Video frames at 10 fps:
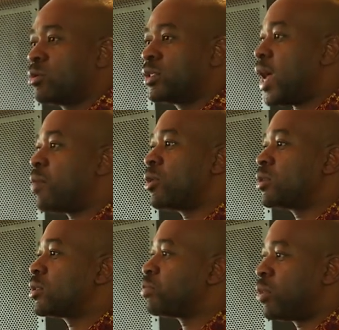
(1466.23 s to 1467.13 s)

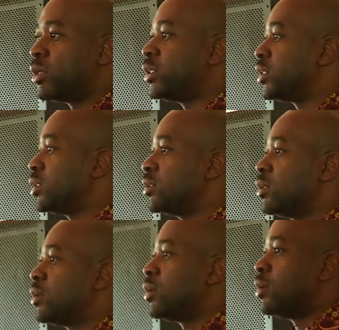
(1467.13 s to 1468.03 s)
Diamond polishing
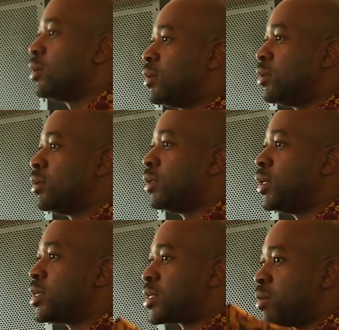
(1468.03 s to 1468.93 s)
is